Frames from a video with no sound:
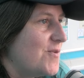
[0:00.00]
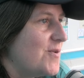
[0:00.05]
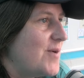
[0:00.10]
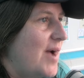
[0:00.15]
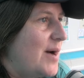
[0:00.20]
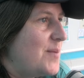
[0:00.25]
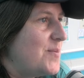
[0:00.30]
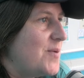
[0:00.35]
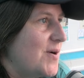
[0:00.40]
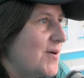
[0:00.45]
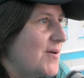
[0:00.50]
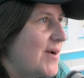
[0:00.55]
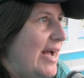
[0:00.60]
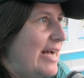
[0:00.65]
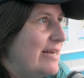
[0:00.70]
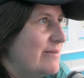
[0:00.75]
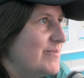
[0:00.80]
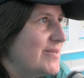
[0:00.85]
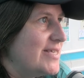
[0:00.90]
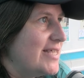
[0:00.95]
through our
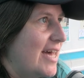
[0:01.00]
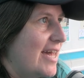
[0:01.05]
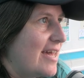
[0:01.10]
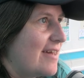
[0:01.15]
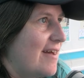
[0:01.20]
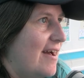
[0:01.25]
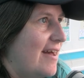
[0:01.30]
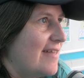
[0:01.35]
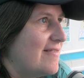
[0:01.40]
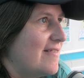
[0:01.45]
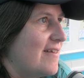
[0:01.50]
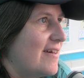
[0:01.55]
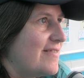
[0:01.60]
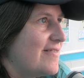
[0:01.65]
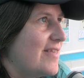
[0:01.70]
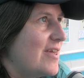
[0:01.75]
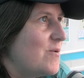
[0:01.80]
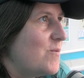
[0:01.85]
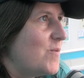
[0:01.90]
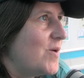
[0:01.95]
programs. Like, I
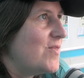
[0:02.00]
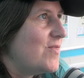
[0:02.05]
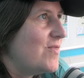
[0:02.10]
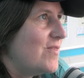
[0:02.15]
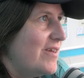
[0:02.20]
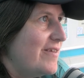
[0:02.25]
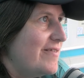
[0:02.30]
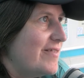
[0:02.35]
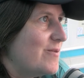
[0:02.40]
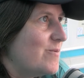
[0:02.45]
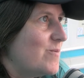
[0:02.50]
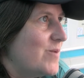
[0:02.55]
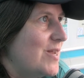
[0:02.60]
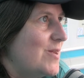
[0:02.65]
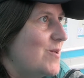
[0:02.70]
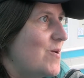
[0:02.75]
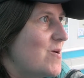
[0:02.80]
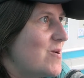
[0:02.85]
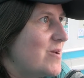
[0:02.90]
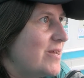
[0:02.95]
think one thing that
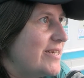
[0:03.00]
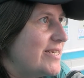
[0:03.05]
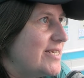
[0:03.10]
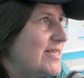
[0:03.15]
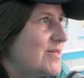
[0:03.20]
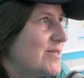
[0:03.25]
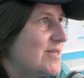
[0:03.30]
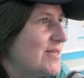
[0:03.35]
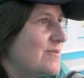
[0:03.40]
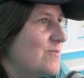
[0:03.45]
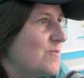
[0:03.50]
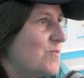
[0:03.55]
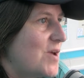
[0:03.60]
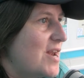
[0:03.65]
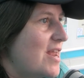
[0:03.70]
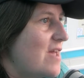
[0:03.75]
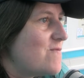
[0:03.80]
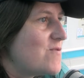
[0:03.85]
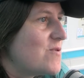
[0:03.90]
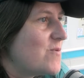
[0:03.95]
we notice
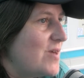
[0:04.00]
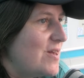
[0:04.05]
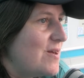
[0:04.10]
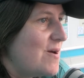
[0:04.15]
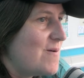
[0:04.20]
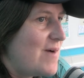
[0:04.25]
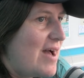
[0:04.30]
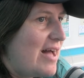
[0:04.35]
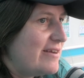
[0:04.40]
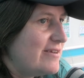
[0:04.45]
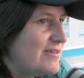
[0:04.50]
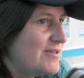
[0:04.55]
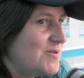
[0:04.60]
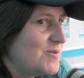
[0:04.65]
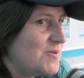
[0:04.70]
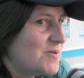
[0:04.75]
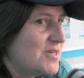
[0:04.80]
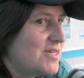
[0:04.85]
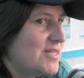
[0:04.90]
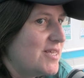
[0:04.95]
whenever we go out and
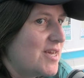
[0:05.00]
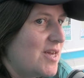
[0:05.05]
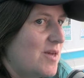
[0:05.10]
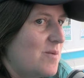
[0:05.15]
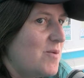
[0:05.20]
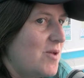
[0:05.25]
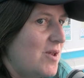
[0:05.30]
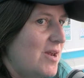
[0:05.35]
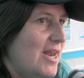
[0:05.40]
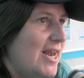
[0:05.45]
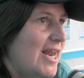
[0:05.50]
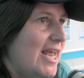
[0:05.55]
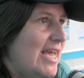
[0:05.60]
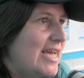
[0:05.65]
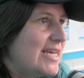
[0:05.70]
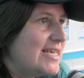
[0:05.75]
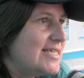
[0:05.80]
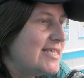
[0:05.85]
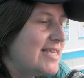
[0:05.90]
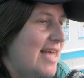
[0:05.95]
talk to the
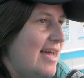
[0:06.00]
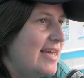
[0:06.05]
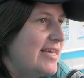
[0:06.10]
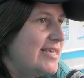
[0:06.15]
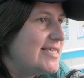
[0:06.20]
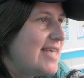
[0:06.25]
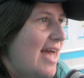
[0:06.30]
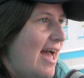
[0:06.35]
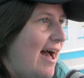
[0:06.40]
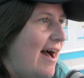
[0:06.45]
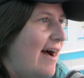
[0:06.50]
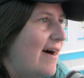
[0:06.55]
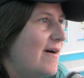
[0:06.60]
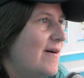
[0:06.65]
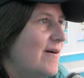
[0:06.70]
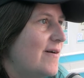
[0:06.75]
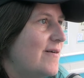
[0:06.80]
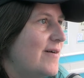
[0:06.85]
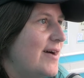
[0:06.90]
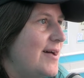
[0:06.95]
community is
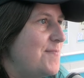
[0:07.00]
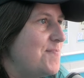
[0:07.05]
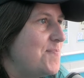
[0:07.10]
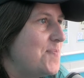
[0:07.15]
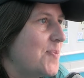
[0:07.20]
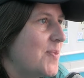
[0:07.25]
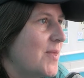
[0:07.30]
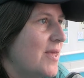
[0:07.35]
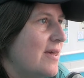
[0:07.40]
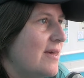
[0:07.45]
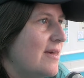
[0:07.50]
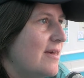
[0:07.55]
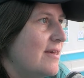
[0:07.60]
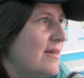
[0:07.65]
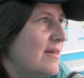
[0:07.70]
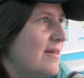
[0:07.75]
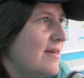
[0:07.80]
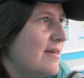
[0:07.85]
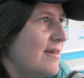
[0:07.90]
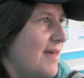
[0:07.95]

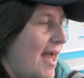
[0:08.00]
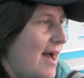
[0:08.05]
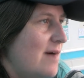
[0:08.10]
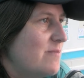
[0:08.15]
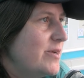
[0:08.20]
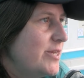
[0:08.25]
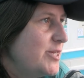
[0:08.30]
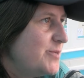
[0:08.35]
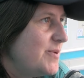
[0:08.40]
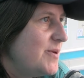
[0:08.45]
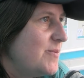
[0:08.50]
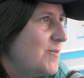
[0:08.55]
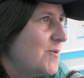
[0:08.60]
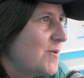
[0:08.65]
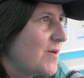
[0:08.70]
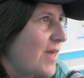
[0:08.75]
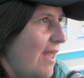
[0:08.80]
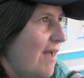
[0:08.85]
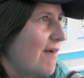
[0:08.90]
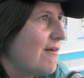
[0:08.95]
how much
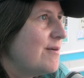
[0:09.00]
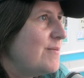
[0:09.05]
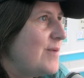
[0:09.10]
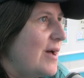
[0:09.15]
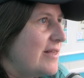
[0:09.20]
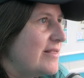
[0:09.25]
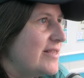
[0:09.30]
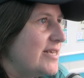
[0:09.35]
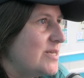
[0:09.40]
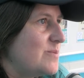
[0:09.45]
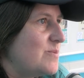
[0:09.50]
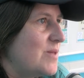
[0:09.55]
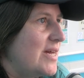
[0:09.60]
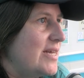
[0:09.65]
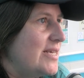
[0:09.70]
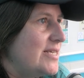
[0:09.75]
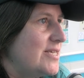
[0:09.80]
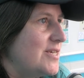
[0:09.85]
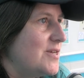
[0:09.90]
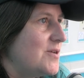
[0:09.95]
people care about this
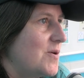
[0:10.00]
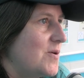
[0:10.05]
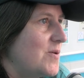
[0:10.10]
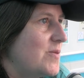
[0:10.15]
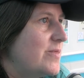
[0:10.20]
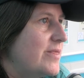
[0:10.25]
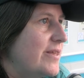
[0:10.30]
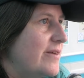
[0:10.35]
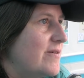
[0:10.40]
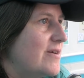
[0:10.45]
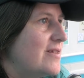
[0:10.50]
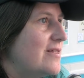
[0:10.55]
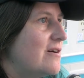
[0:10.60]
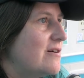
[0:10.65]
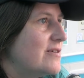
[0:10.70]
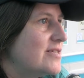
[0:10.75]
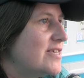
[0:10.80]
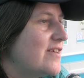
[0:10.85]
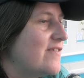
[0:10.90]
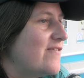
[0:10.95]
place. You know, there are
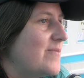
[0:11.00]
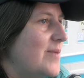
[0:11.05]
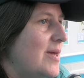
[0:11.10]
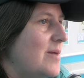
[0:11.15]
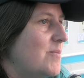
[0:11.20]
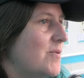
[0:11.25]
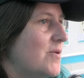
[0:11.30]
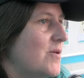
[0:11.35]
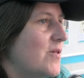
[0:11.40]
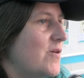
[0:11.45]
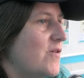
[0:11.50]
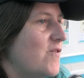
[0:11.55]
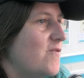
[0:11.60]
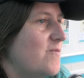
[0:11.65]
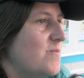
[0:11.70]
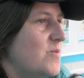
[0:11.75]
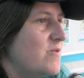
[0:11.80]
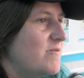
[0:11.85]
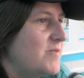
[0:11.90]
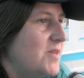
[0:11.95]
lots of people
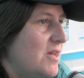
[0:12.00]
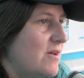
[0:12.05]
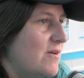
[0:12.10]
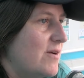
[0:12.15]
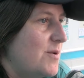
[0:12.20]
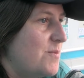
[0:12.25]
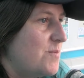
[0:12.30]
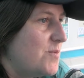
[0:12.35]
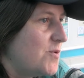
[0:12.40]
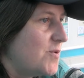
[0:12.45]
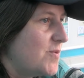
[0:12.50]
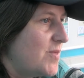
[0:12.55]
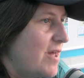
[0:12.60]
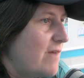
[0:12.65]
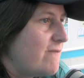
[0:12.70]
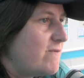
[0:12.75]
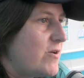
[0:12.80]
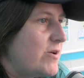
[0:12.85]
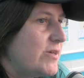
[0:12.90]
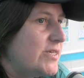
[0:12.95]
who've moved here and bought
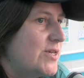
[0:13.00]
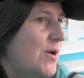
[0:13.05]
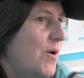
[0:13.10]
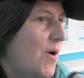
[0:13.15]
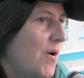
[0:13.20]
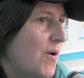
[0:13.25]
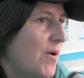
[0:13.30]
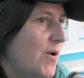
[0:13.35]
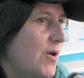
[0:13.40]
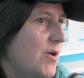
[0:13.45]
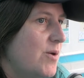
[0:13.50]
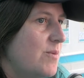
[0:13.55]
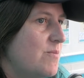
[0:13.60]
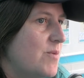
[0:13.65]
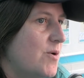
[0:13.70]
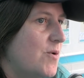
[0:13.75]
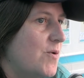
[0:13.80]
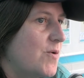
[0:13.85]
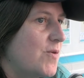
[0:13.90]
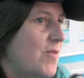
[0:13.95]
their first
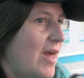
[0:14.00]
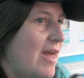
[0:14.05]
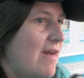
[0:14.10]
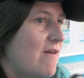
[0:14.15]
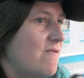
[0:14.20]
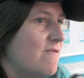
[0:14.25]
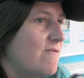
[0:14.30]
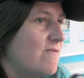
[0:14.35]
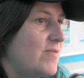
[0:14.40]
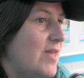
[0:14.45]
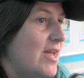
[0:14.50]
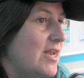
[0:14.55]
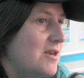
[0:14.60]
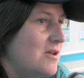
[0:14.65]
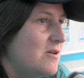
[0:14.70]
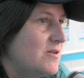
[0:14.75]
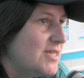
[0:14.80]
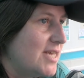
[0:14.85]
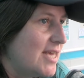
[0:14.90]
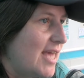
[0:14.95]
home, or they're
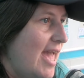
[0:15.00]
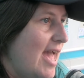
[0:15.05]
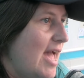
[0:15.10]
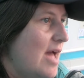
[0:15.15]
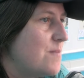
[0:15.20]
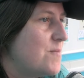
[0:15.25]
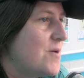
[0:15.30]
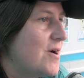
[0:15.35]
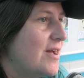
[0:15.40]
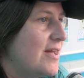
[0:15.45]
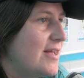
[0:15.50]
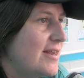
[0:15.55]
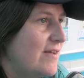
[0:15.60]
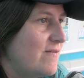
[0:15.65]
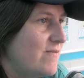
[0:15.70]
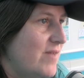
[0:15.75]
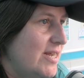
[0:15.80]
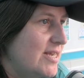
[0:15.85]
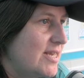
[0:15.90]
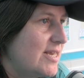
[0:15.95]
new to Canberra and
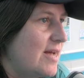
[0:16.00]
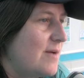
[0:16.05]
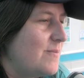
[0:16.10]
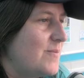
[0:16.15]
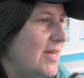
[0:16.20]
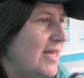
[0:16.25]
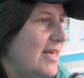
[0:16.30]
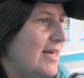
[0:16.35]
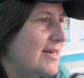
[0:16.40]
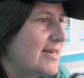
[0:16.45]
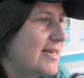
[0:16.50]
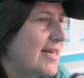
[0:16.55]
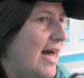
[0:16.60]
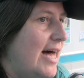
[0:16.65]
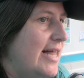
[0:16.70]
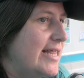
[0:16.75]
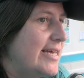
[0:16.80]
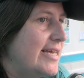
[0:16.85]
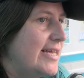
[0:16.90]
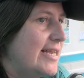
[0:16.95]
have ended up in
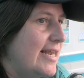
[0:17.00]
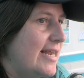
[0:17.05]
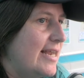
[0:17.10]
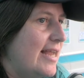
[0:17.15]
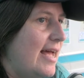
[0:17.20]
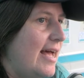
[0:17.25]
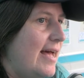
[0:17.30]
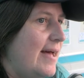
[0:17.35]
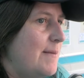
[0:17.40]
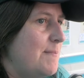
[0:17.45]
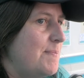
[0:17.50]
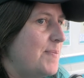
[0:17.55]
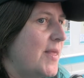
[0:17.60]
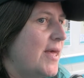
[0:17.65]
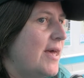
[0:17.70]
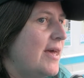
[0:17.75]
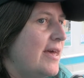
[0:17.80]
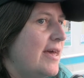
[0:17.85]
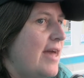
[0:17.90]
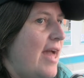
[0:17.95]
Gungahlin.
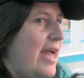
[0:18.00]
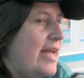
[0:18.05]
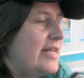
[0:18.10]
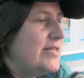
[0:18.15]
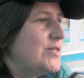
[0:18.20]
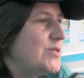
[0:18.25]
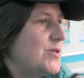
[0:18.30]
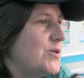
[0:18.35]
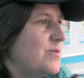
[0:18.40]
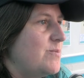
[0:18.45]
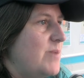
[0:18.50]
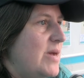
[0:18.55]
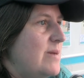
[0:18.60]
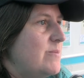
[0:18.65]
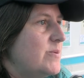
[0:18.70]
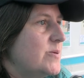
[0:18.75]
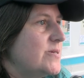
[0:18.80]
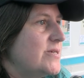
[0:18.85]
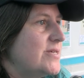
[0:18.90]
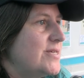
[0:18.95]
And so
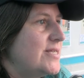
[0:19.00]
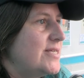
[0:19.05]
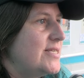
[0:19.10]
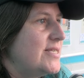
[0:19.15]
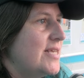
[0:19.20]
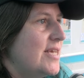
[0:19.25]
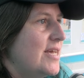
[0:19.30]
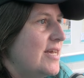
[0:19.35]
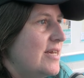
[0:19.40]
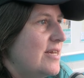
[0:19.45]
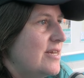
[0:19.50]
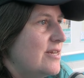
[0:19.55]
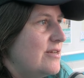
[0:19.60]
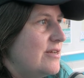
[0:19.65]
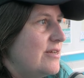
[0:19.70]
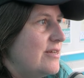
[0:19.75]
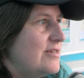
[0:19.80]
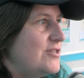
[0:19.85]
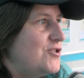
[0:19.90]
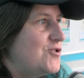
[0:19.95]
people's
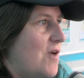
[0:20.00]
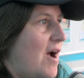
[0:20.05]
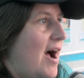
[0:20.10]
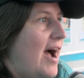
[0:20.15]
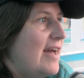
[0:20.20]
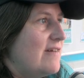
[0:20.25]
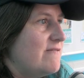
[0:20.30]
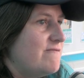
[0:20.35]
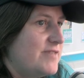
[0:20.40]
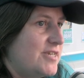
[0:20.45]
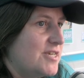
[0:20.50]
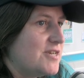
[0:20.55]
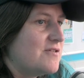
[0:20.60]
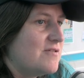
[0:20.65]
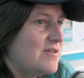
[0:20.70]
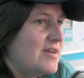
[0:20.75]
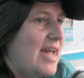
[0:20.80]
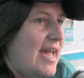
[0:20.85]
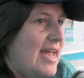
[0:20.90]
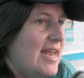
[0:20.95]
drive to
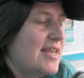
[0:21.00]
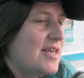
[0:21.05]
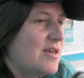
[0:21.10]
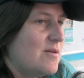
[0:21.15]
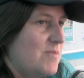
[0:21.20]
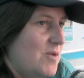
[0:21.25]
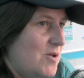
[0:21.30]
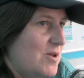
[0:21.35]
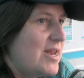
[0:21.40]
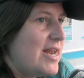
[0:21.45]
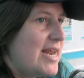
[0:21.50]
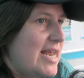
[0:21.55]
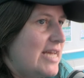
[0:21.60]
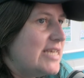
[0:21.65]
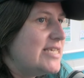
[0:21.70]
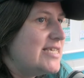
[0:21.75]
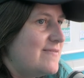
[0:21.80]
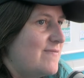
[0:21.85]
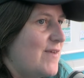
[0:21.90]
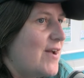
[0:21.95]
create community
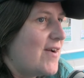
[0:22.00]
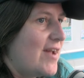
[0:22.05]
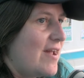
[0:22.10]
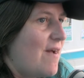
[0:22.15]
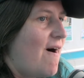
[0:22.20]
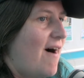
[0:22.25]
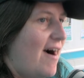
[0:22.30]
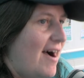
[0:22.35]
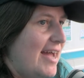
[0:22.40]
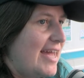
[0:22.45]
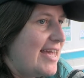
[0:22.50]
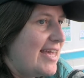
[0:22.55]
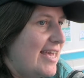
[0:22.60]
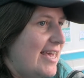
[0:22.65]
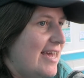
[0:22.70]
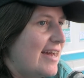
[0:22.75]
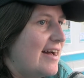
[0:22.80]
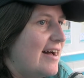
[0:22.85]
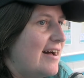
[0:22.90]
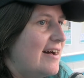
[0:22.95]
is very high
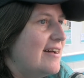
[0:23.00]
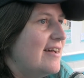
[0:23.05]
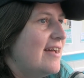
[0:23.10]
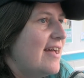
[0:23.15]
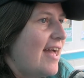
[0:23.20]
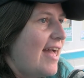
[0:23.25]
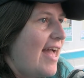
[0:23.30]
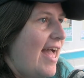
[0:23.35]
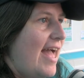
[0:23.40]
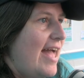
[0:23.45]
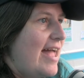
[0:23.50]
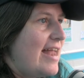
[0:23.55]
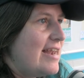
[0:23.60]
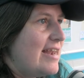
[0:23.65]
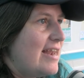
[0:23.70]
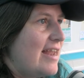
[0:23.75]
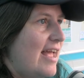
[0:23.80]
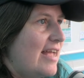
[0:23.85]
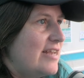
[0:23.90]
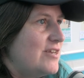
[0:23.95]
here,
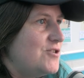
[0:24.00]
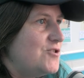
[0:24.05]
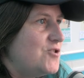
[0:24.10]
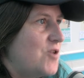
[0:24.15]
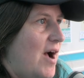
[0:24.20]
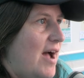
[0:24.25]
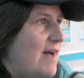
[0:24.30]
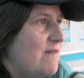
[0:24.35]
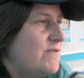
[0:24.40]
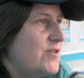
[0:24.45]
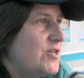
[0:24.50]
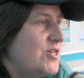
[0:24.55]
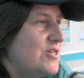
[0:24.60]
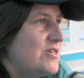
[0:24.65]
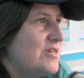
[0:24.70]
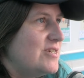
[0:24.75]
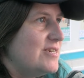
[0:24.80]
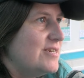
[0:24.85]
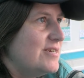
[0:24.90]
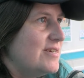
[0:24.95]
and drive
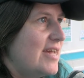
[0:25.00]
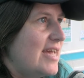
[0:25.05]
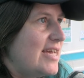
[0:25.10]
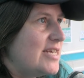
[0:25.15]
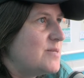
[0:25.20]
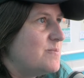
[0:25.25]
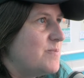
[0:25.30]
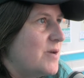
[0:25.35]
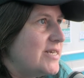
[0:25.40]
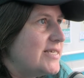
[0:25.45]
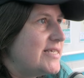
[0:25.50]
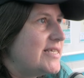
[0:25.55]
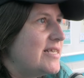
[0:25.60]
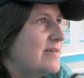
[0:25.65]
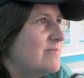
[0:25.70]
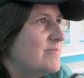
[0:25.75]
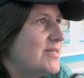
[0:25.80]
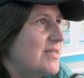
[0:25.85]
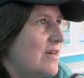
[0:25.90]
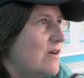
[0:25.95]
to express
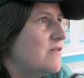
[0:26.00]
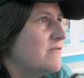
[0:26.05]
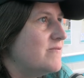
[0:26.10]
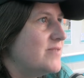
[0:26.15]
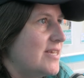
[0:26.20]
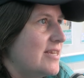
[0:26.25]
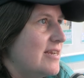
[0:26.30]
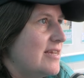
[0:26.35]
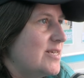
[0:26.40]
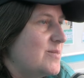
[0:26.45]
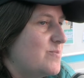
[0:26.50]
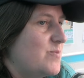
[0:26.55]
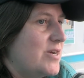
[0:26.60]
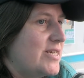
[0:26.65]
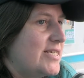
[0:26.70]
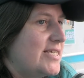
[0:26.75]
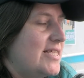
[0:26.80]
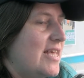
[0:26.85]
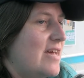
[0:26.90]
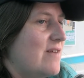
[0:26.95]
themselves and
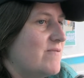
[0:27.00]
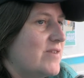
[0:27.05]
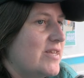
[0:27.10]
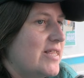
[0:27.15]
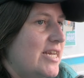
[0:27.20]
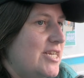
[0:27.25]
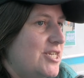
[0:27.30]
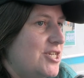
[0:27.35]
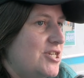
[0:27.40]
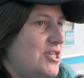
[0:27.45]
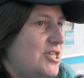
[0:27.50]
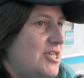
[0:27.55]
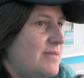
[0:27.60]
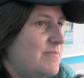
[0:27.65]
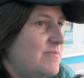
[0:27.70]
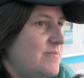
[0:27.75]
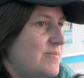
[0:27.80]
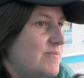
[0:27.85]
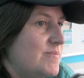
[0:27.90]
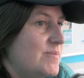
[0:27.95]
express their
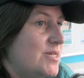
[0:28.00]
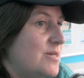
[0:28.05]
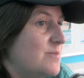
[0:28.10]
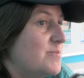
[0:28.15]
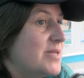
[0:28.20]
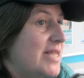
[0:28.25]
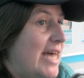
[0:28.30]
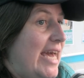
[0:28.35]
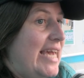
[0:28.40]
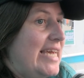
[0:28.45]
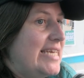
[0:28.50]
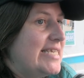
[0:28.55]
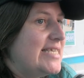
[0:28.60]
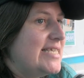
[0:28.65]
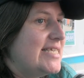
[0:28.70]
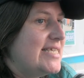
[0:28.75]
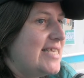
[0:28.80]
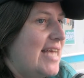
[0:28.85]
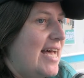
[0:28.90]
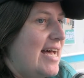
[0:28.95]
relationship to
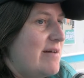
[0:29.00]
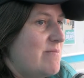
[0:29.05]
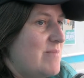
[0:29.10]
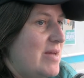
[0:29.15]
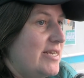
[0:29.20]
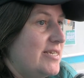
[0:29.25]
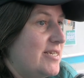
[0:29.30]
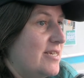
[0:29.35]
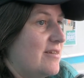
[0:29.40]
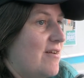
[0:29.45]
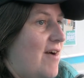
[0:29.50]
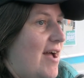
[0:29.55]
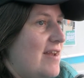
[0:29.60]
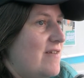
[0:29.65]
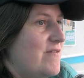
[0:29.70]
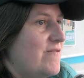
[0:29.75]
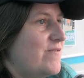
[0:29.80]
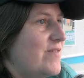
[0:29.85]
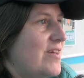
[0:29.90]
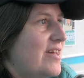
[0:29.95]
place, and to kind
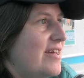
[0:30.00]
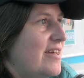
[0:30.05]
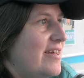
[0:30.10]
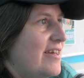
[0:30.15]
of